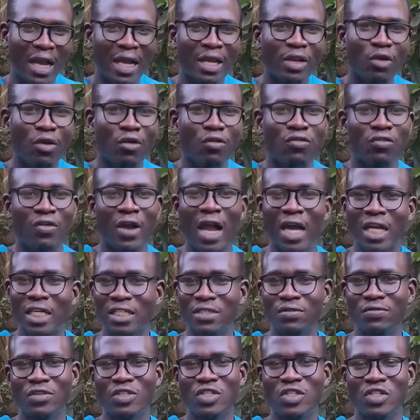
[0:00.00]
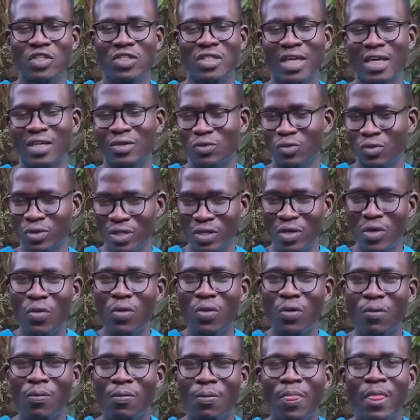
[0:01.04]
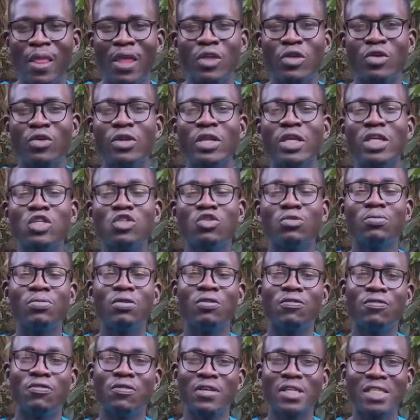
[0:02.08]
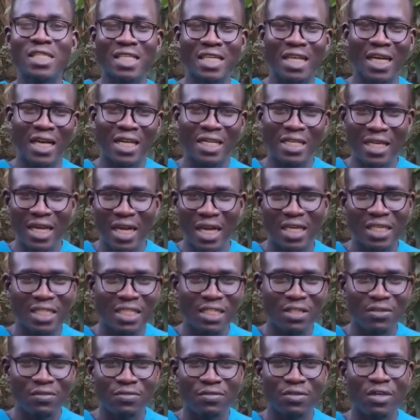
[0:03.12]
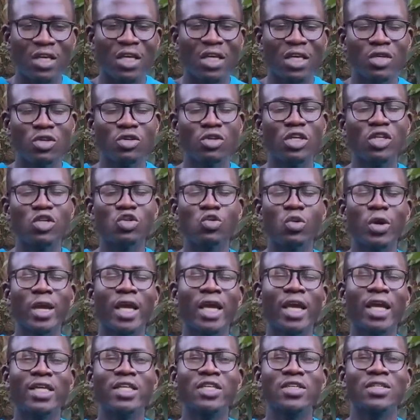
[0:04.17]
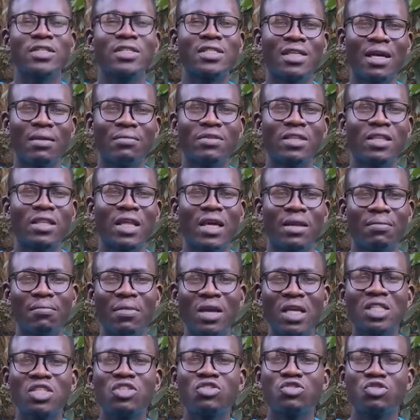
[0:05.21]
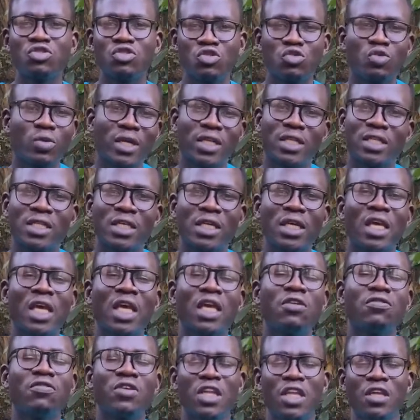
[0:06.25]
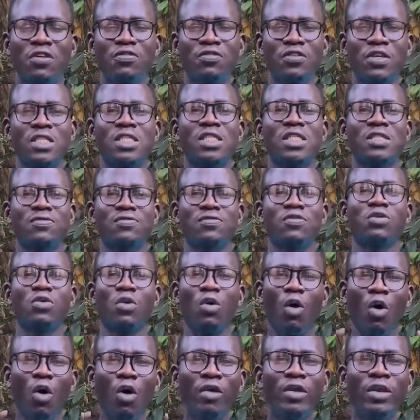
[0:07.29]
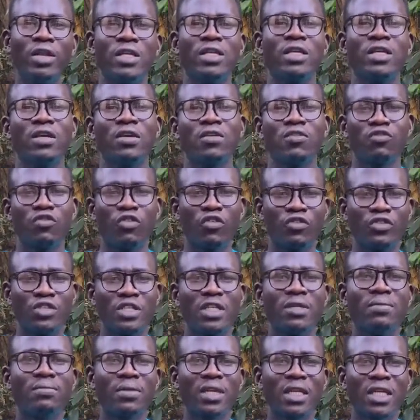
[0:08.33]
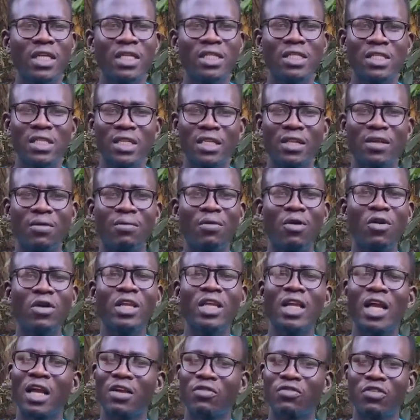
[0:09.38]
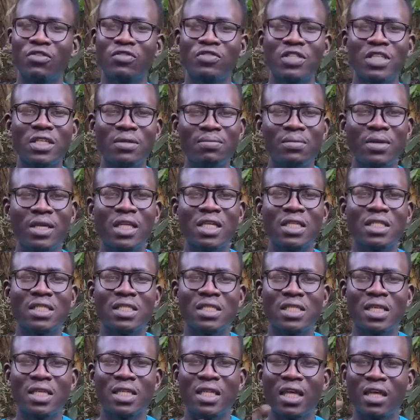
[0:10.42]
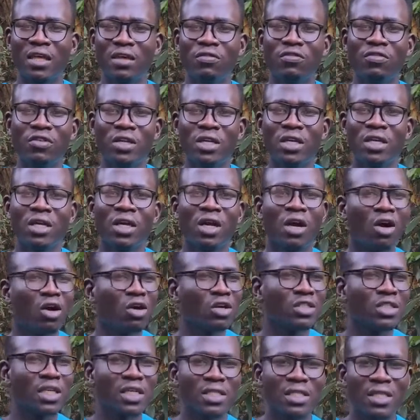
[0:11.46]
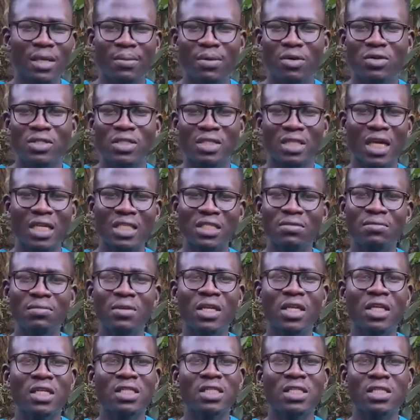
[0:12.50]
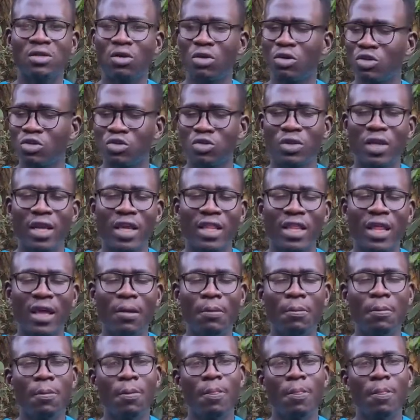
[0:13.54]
of activities that we do. You need to be physically active. You need to engage in something that makes you sweat. Even if it's for only 15 minutes in the morning and 15 minutes in the evening, or just about 30 minutes altogether,